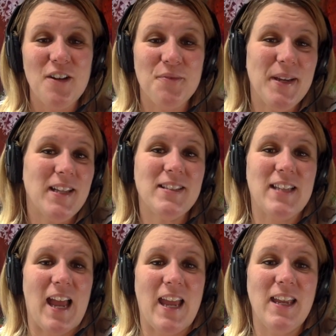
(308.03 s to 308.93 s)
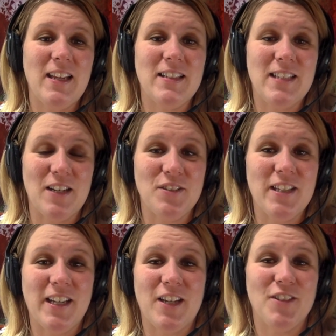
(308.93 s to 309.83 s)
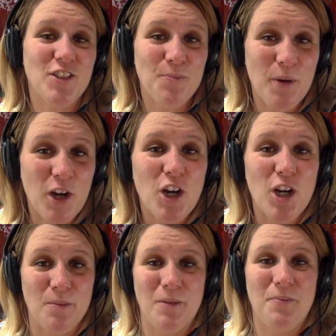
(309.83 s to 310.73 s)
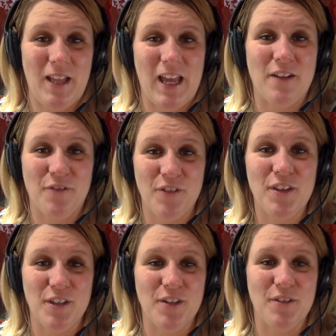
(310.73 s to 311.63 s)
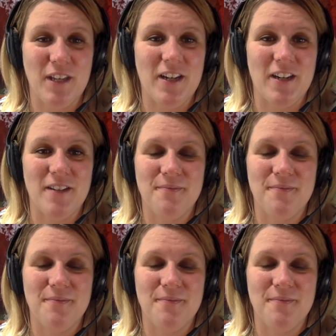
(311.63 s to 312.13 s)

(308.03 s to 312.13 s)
we can say it sounds like a superb plan for the new year.